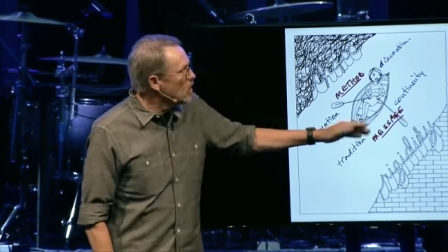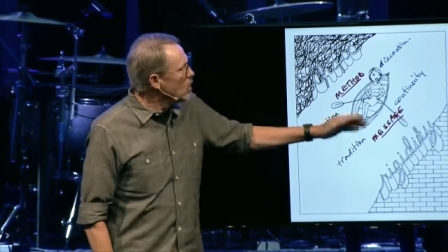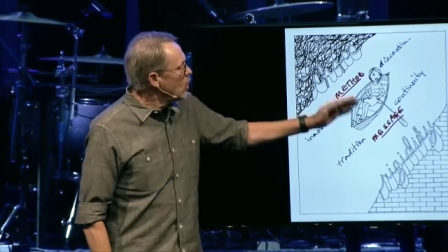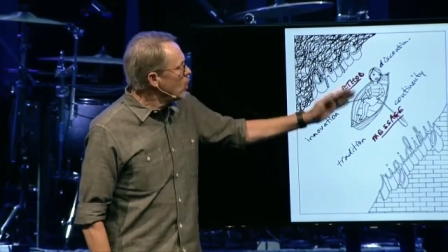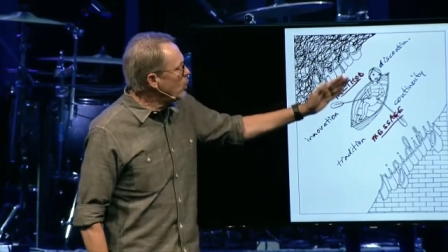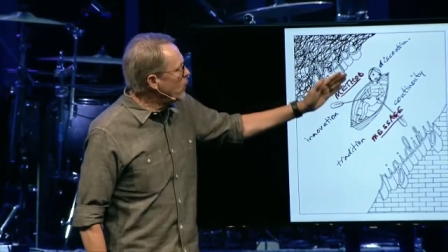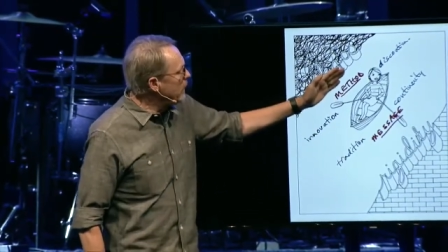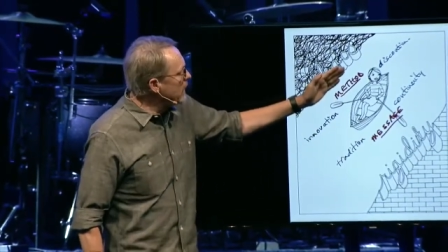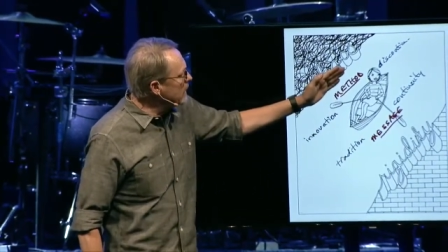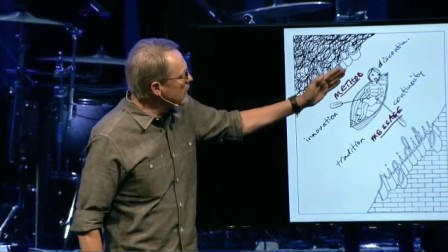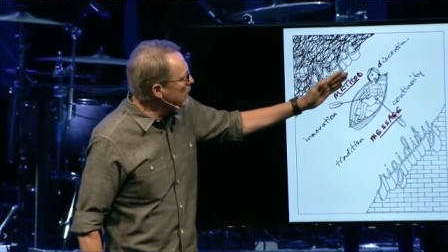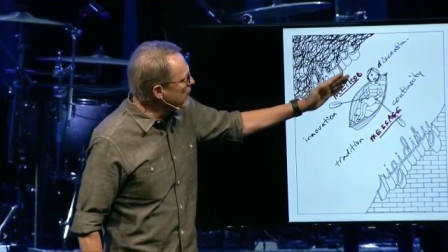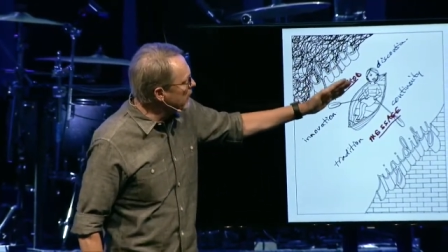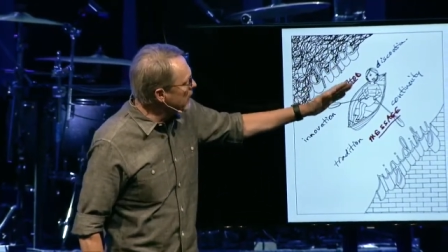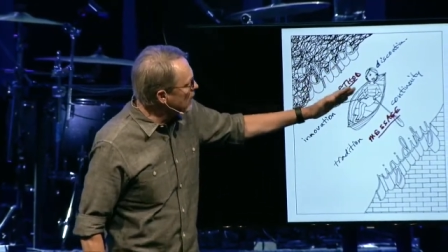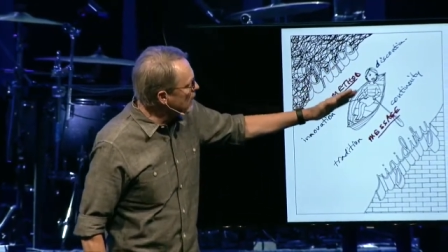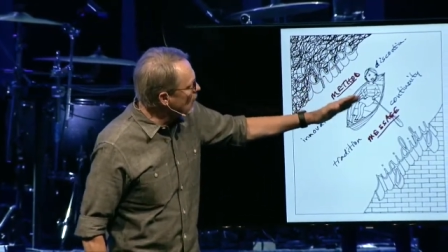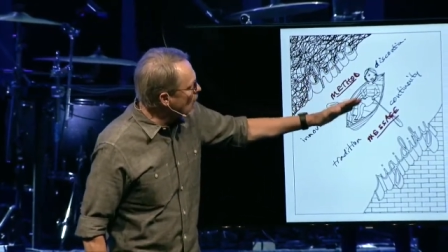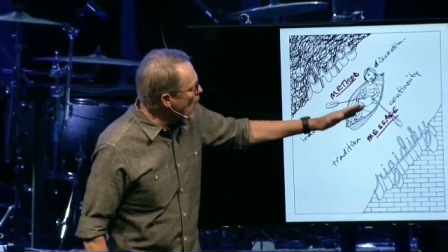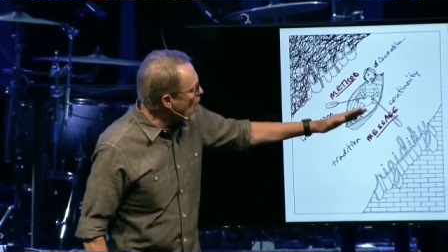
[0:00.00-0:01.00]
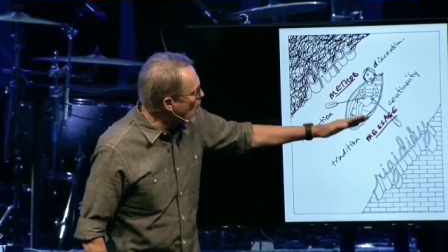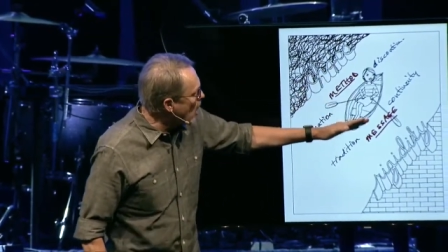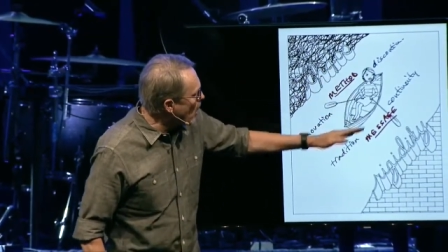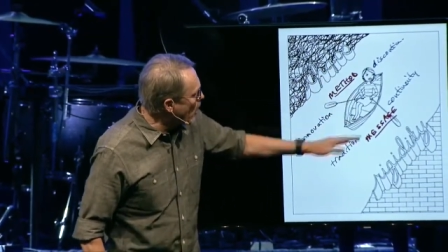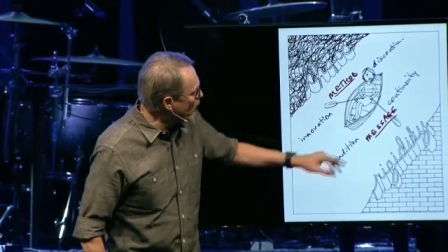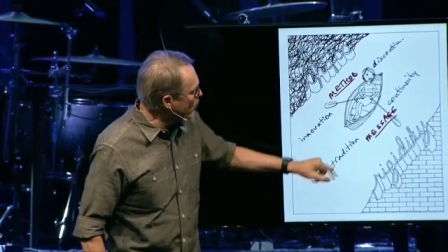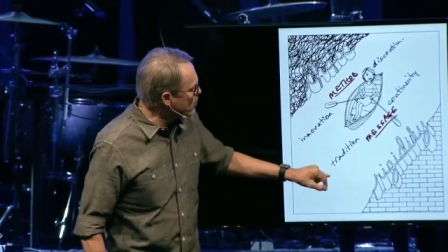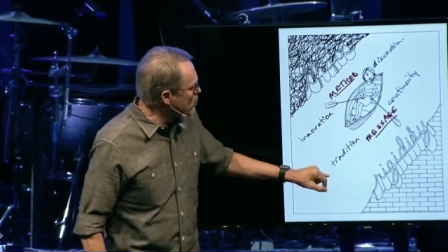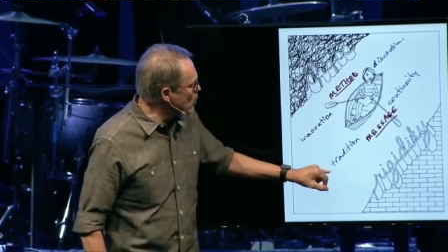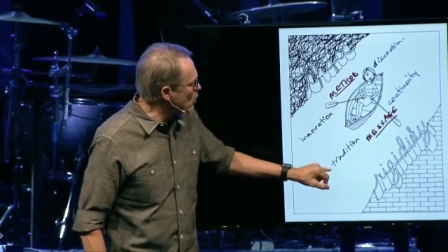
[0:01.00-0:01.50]
we lean
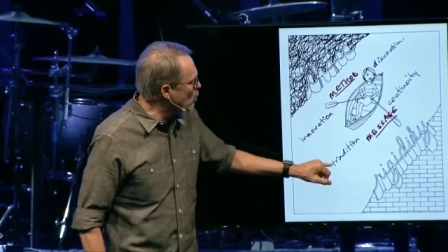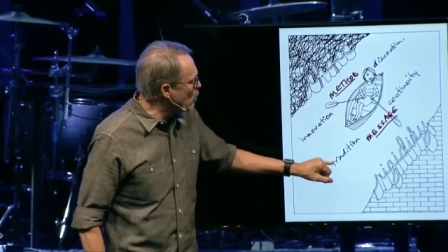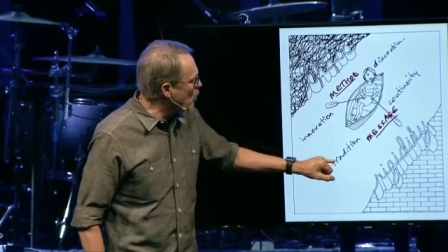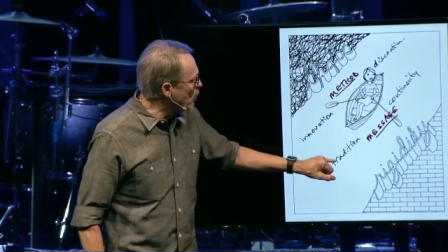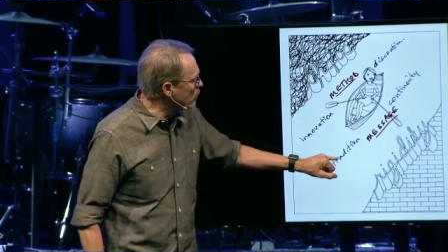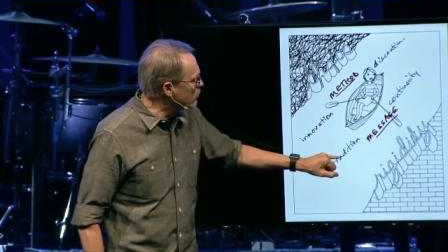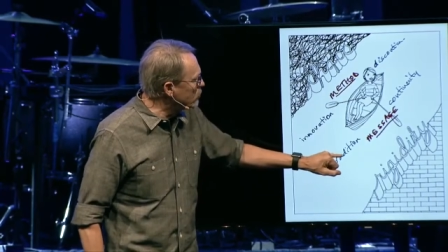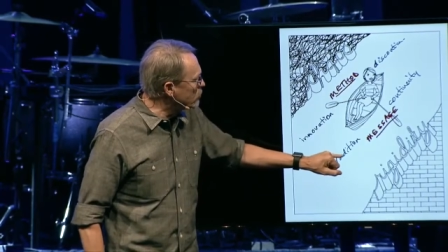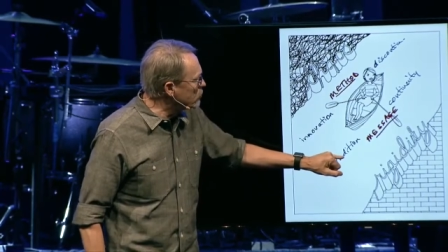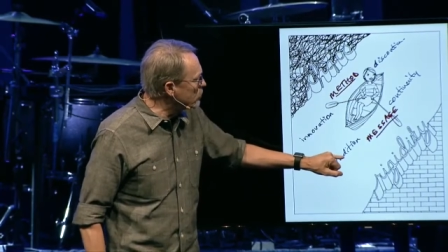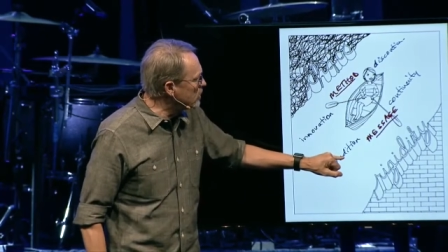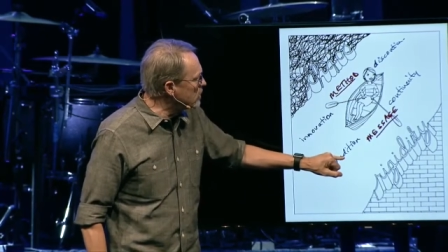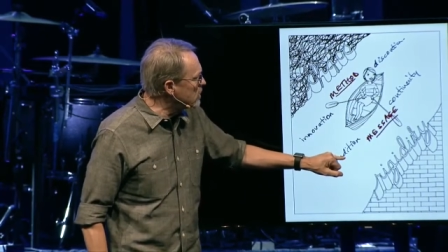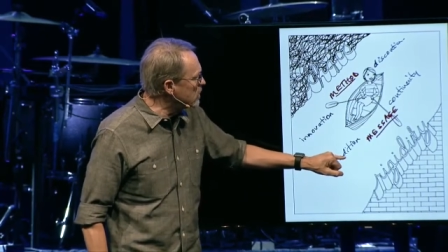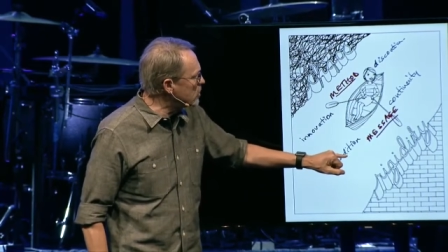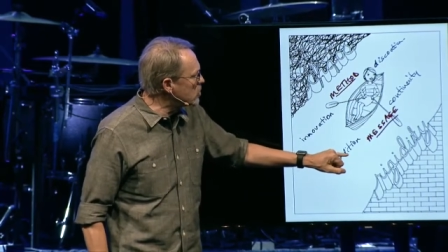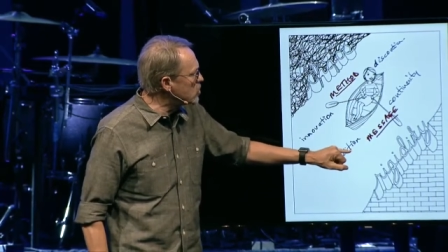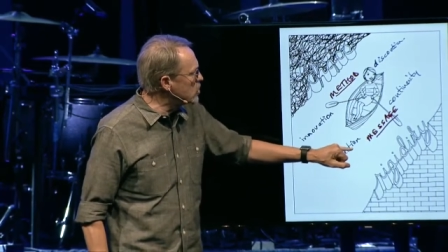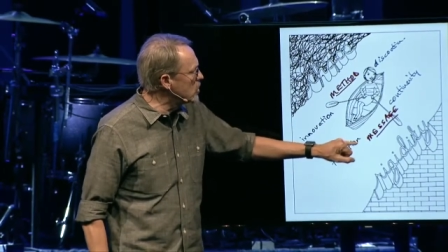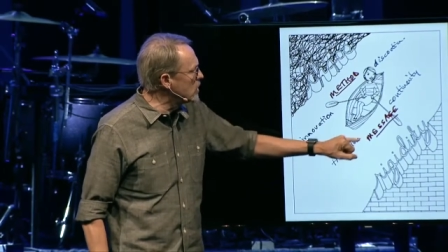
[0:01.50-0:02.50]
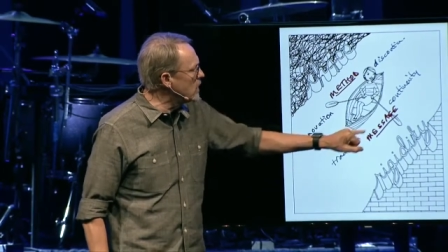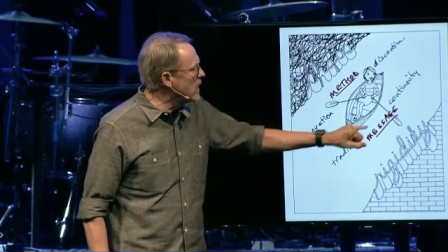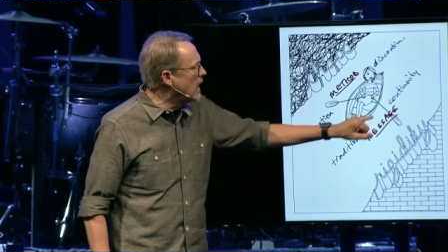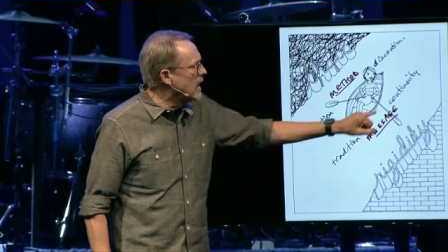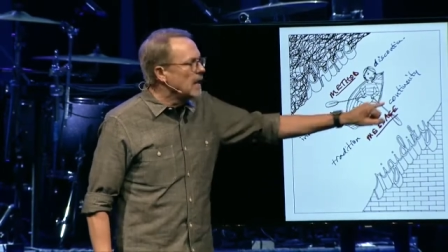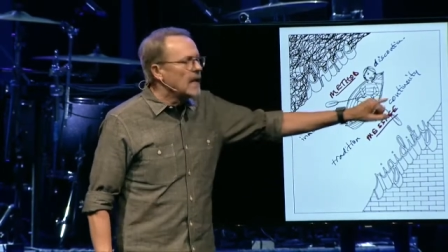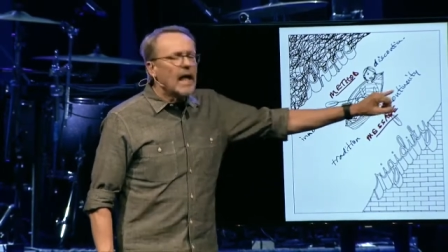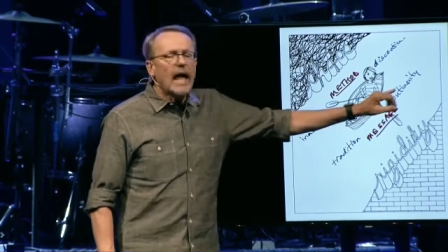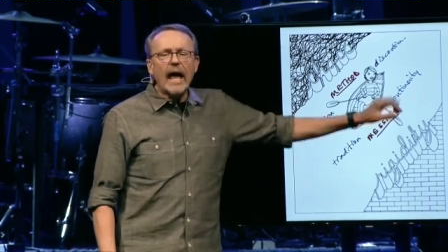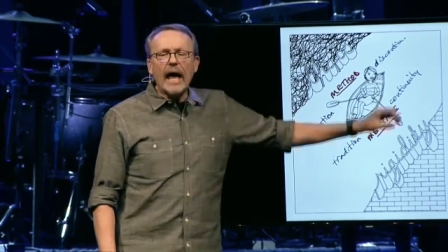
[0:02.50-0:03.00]
hard towards tradition
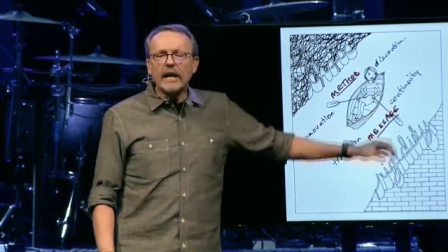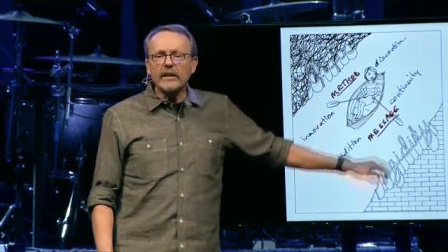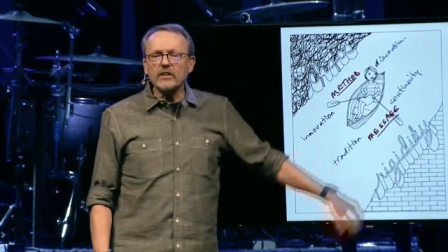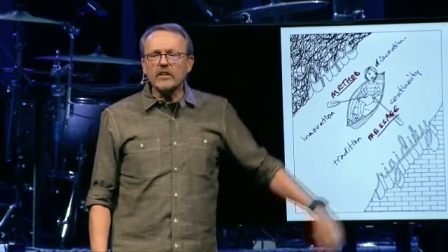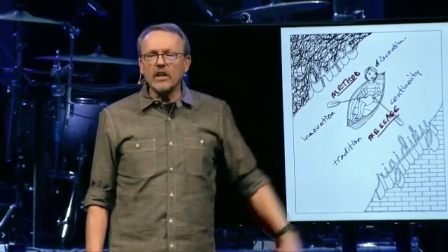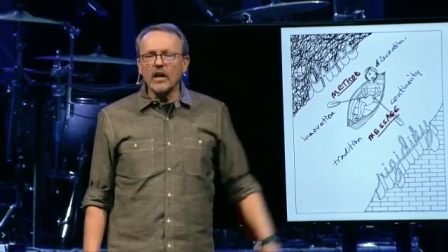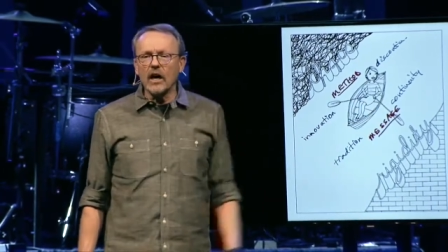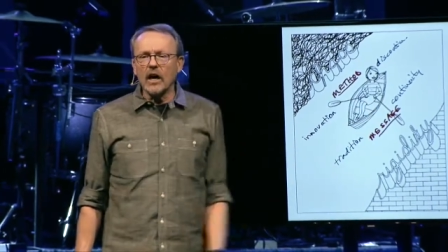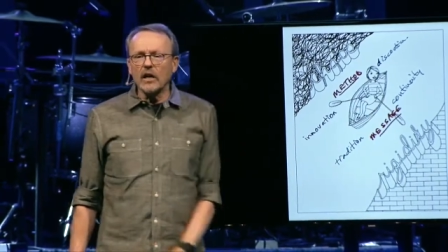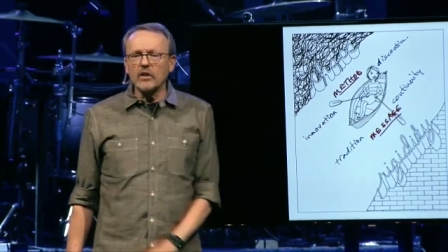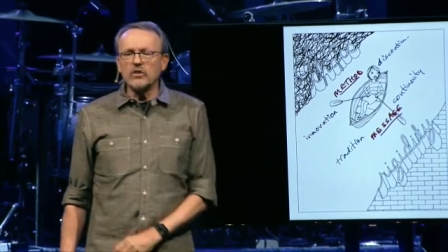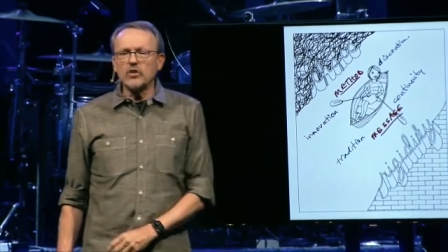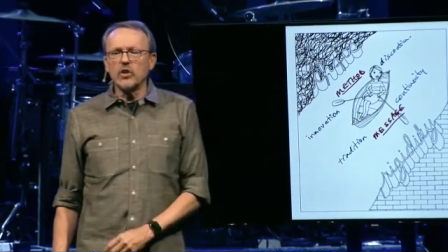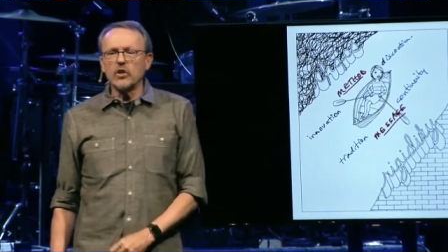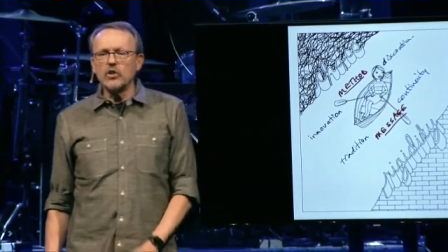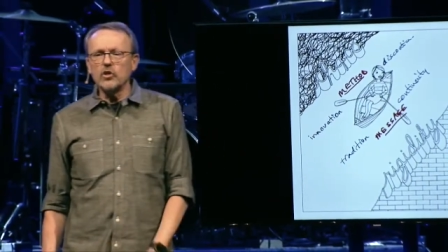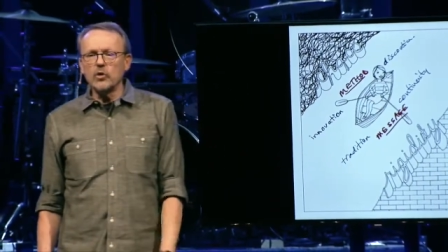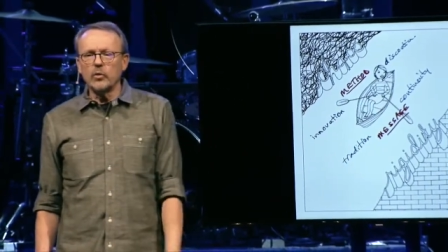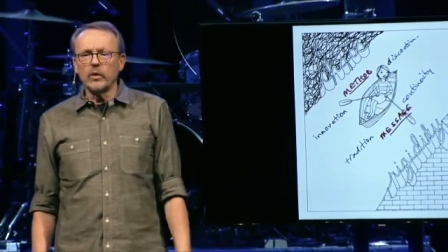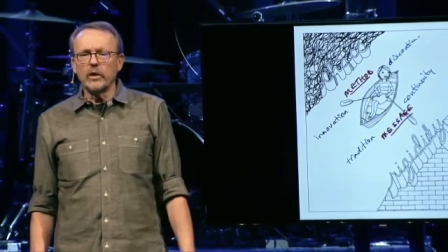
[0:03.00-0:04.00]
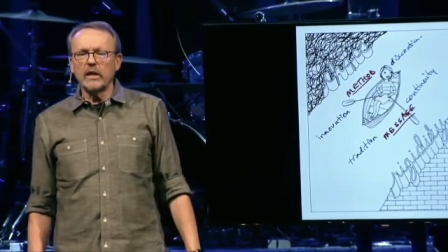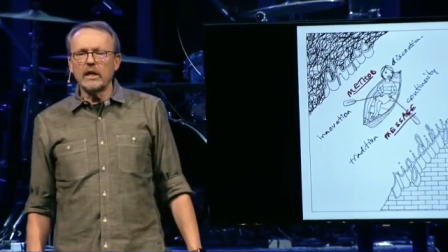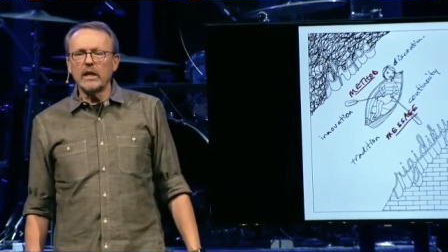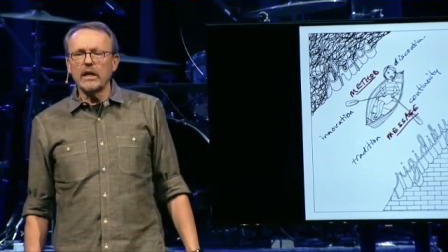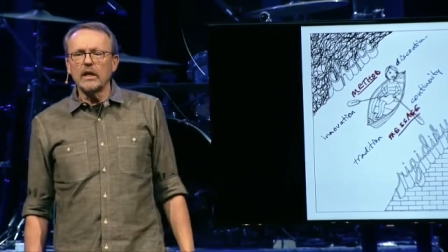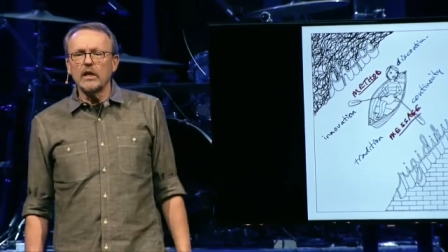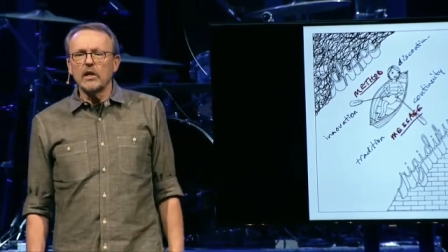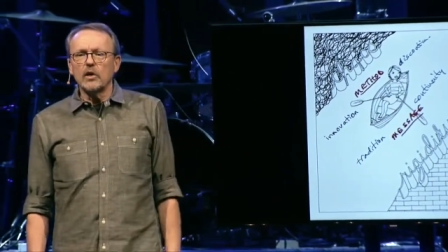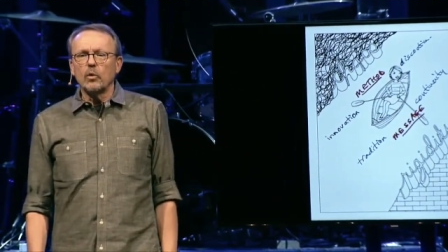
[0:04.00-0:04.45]
and continuity.